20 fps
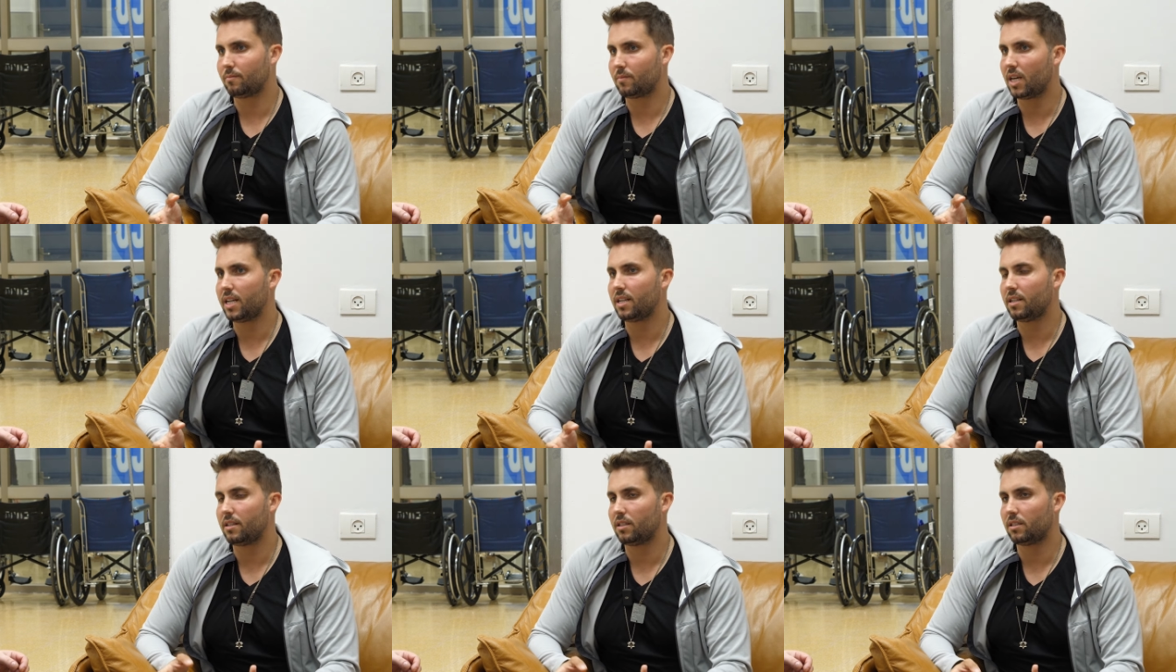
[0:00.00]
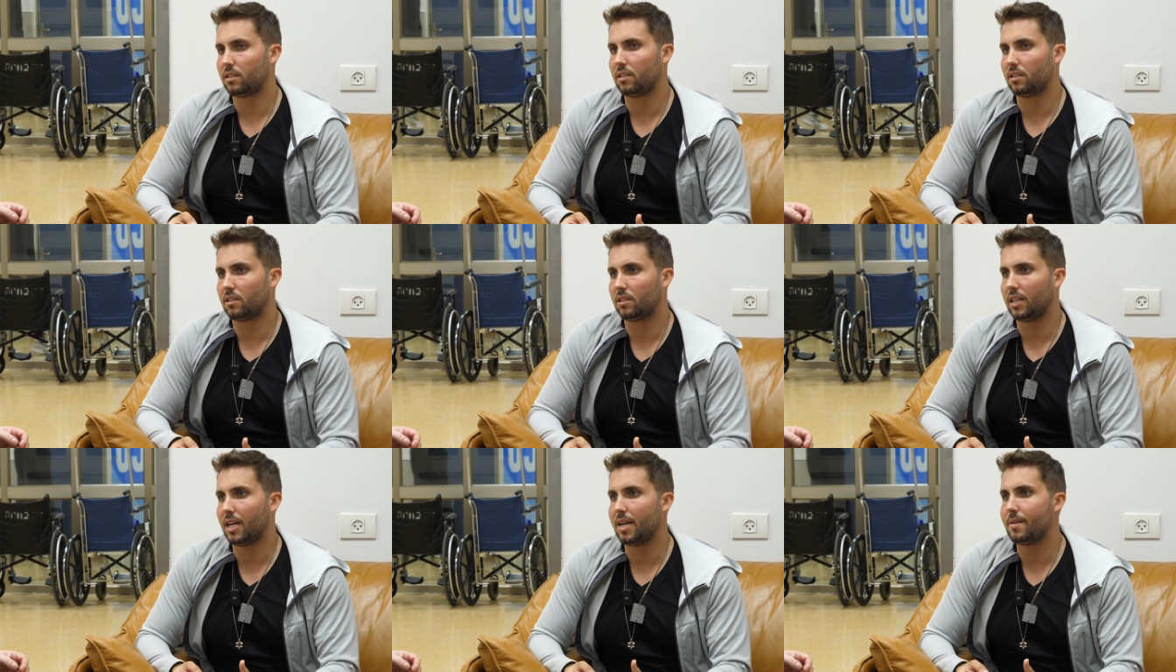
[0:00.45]
right? The, the
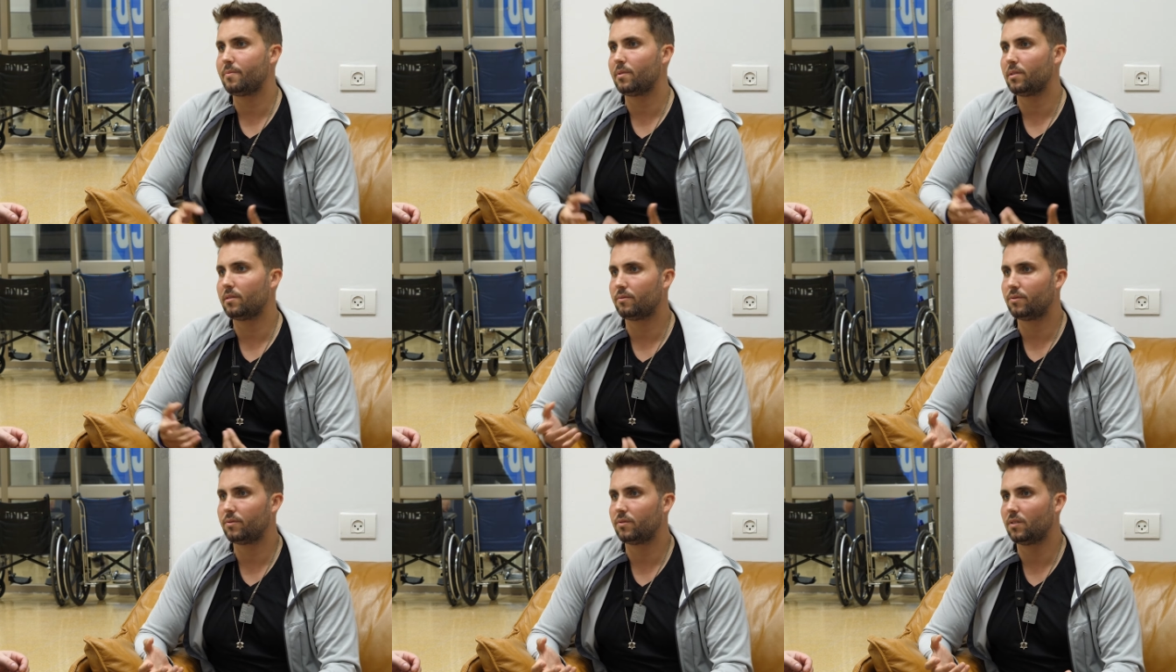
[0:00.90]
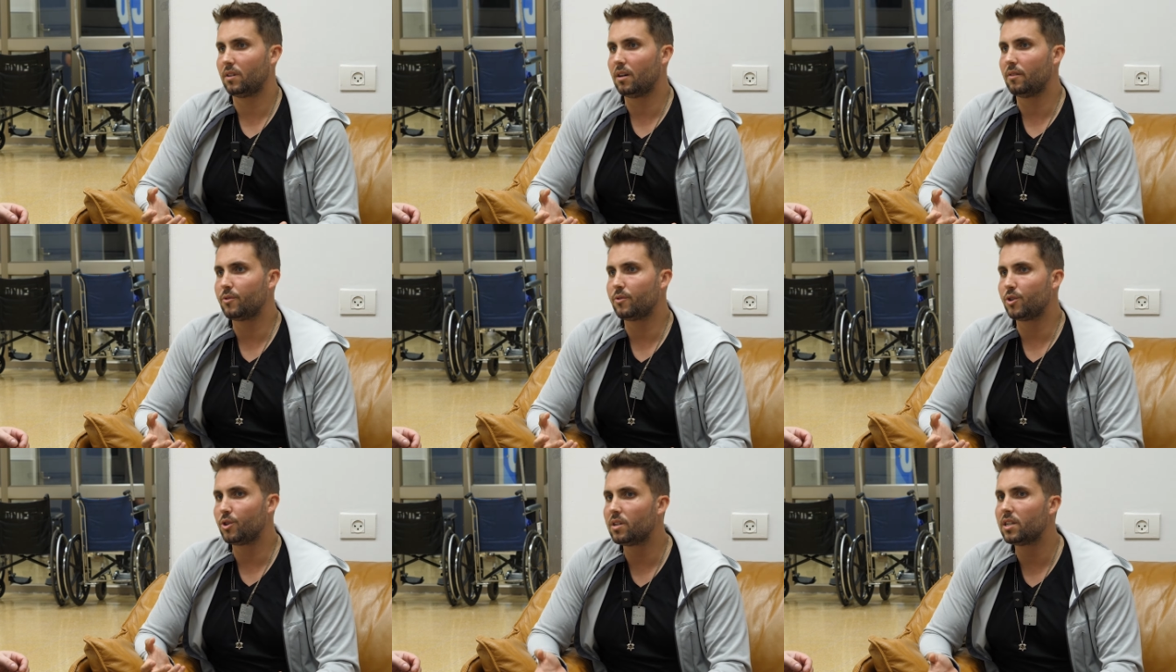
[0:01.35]
type of,
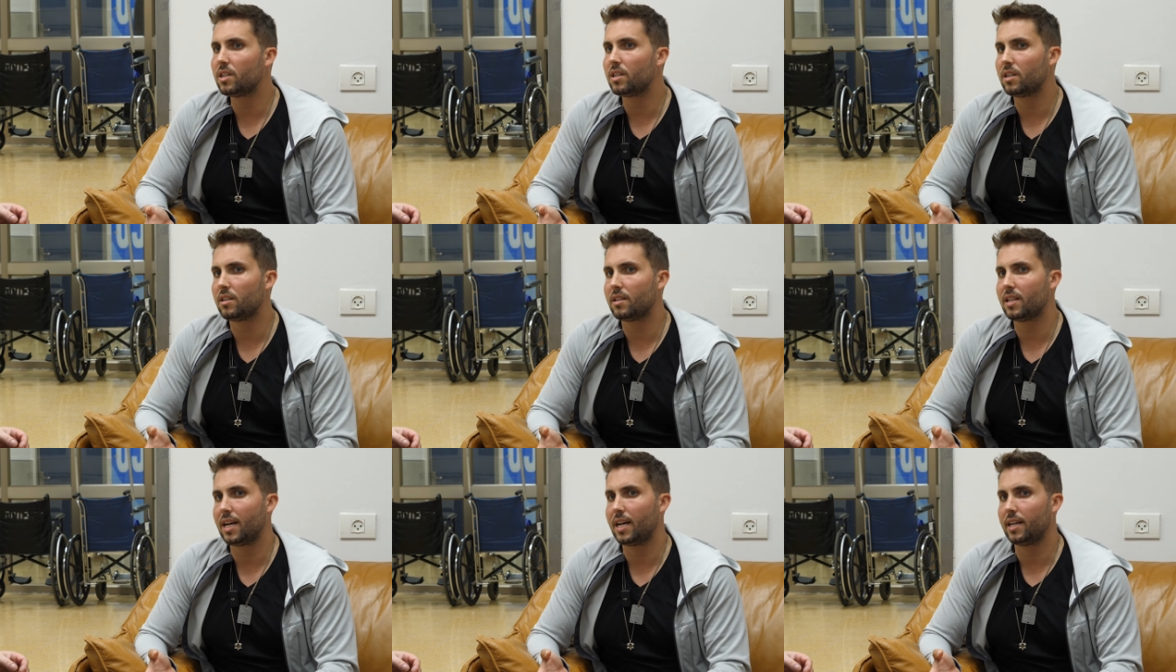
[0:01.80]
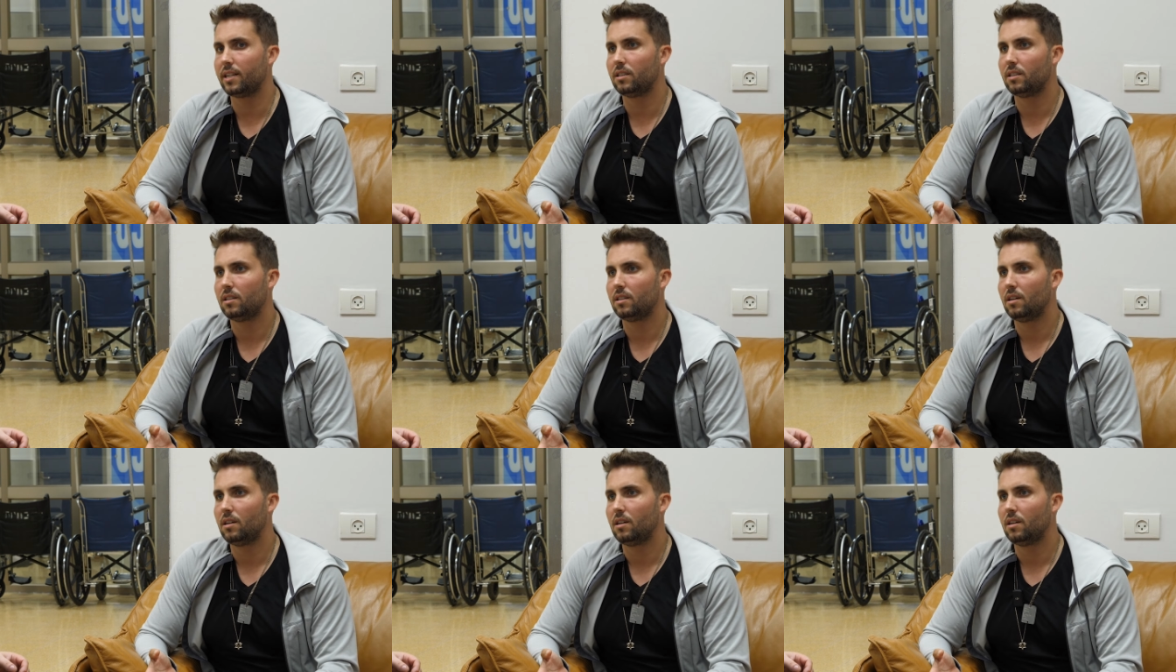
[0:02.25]
of unity that